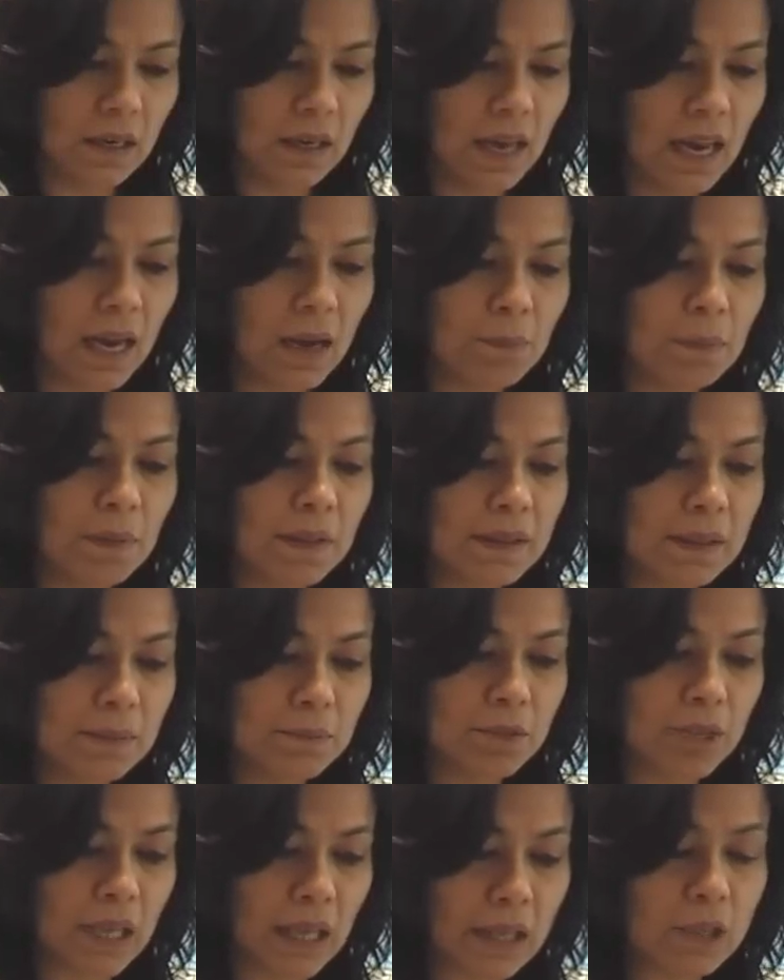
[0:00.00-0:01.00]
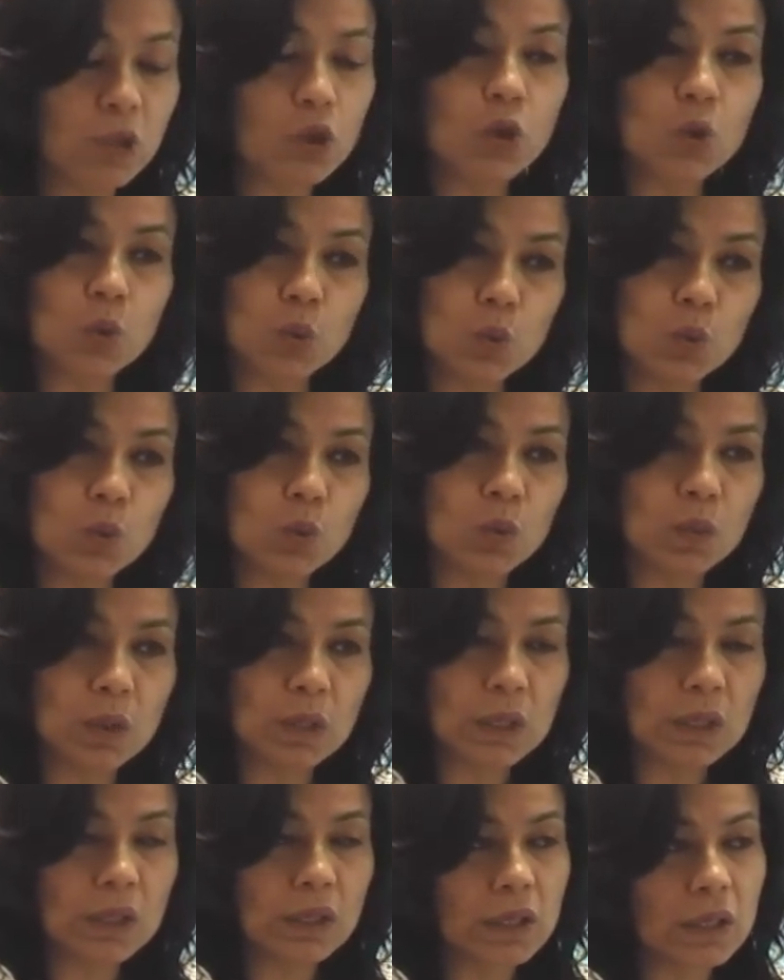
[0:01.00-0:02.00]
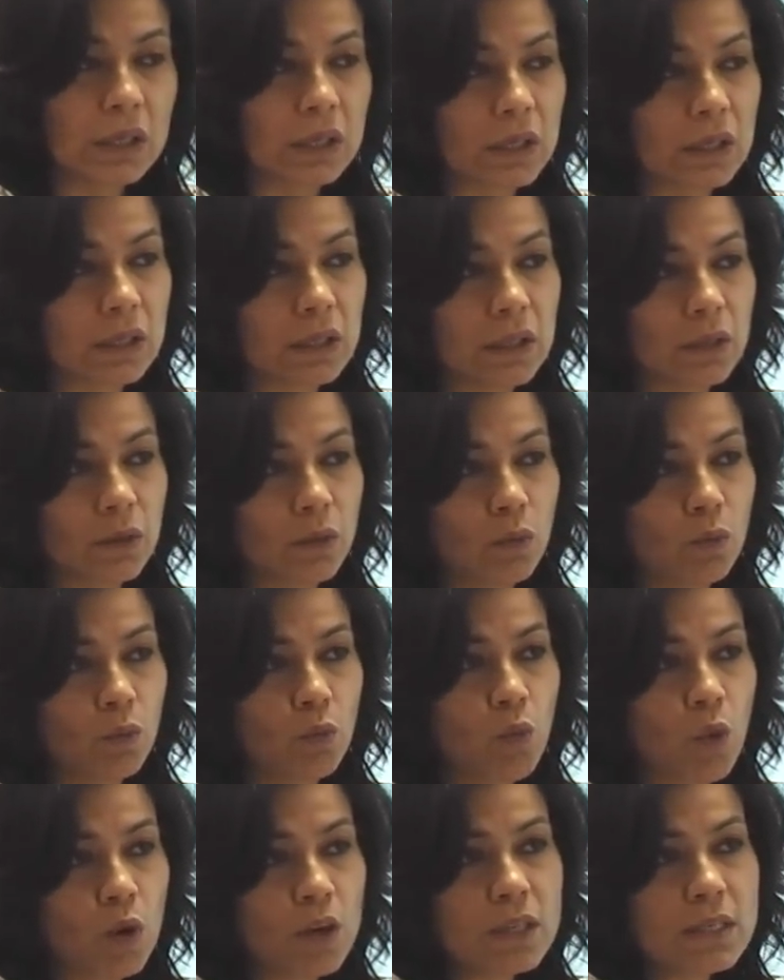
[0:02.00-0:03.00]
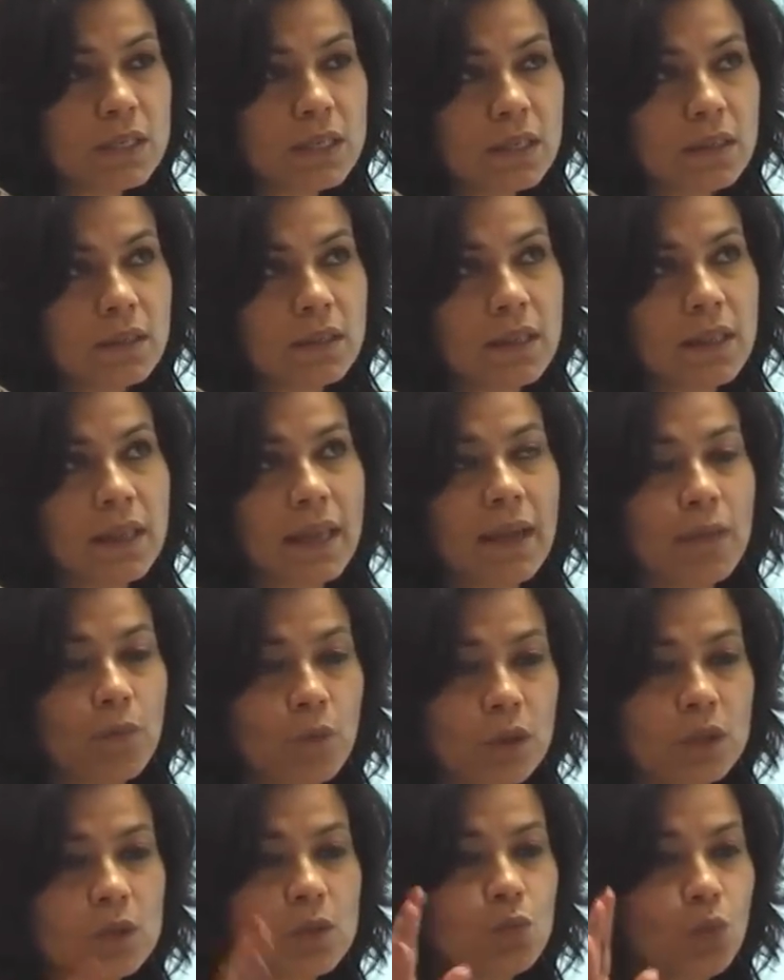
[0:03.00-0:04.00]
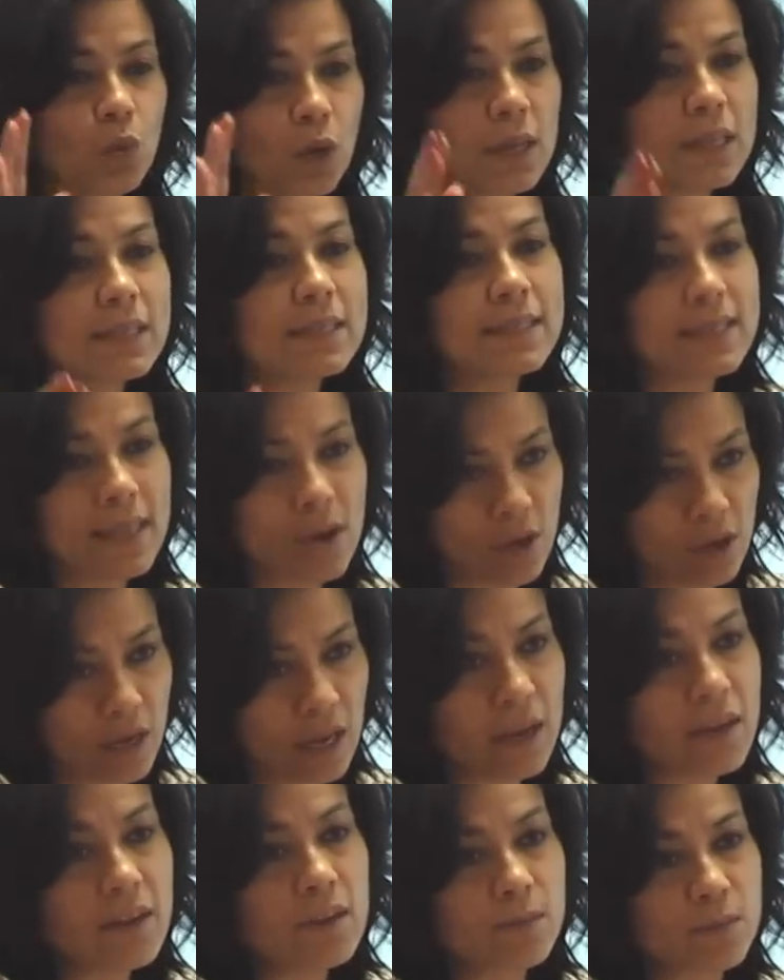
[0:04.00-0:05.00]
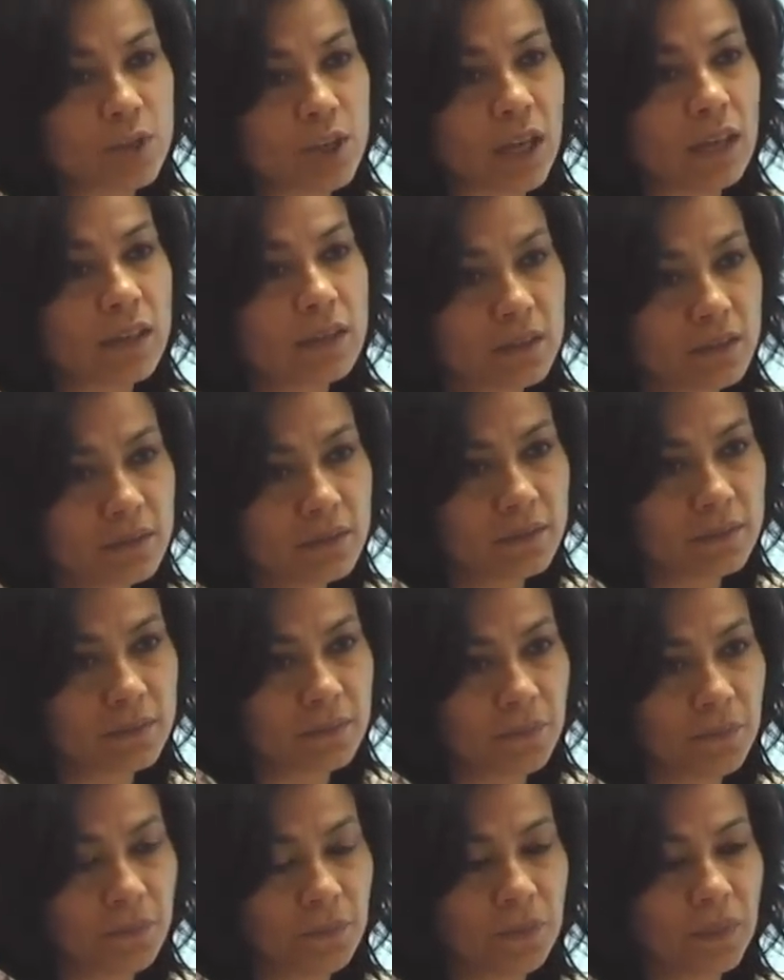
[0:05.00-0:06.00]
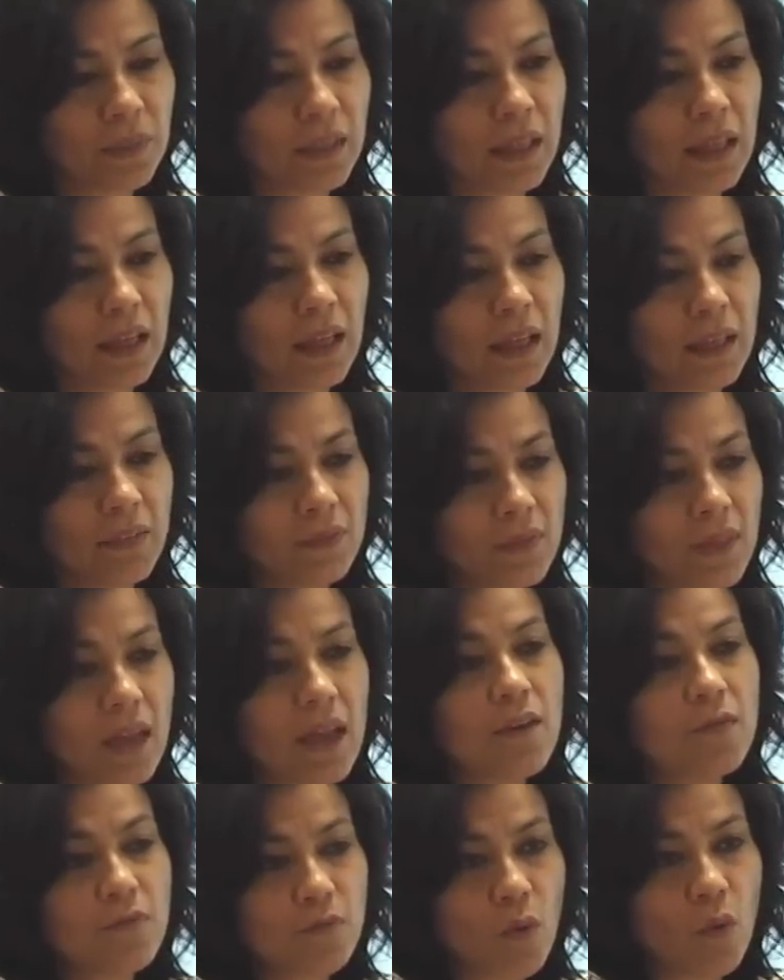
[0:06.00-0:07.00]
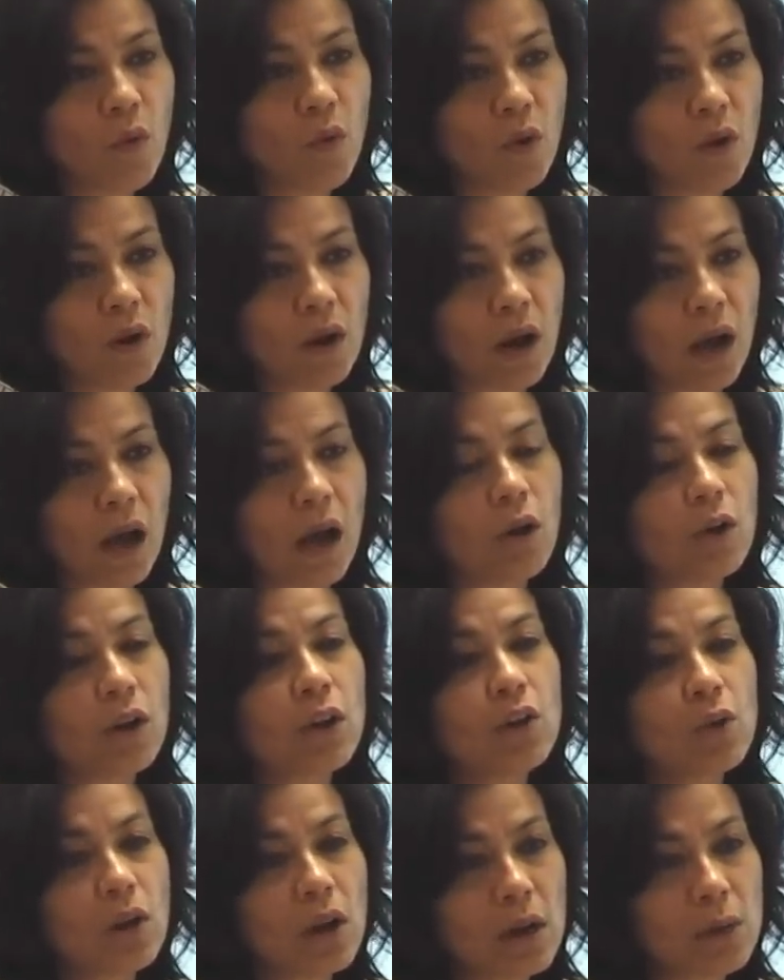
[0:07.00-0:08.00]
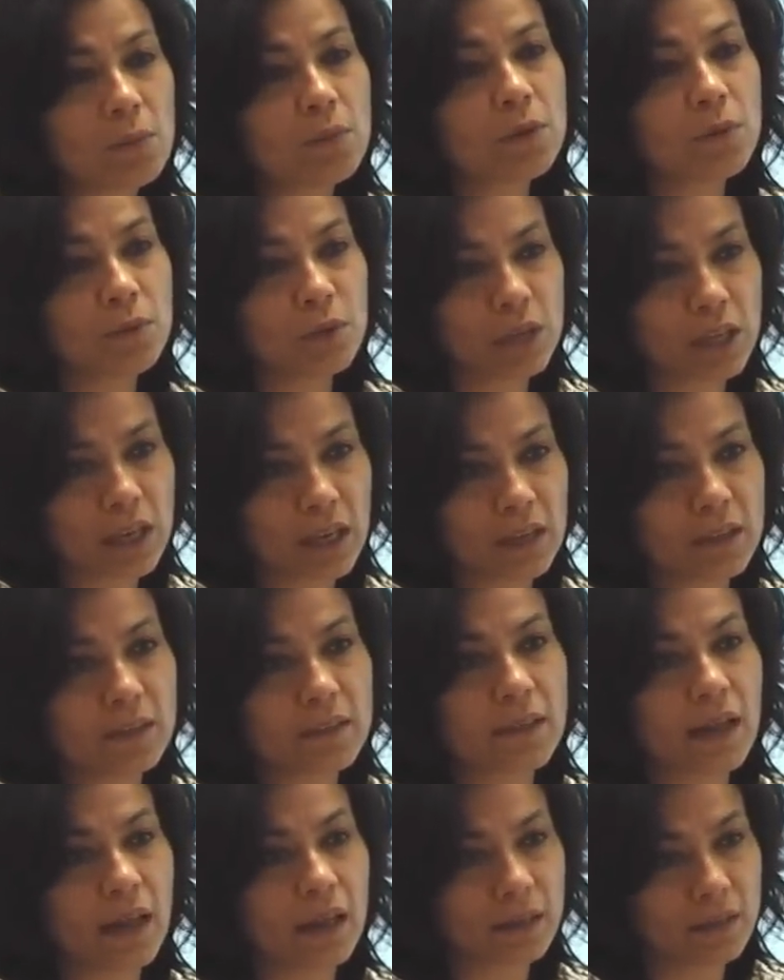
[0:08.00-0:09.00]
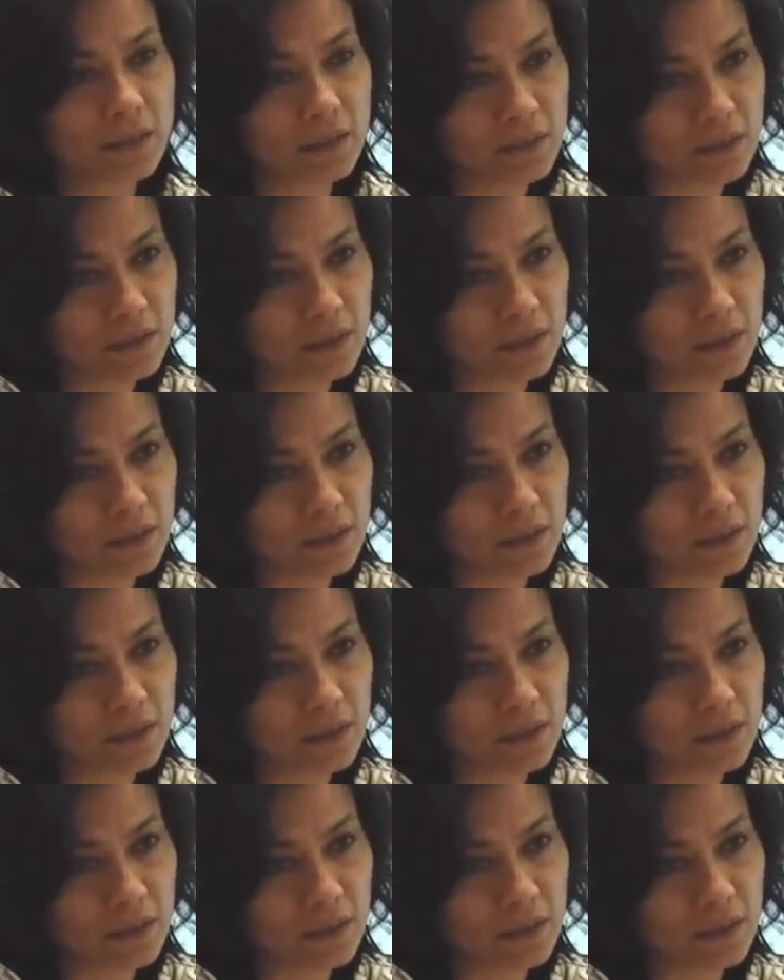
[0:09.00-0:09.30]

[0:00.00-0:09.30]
Helping them think through what is the end objective, and therefore how can you help communicate that,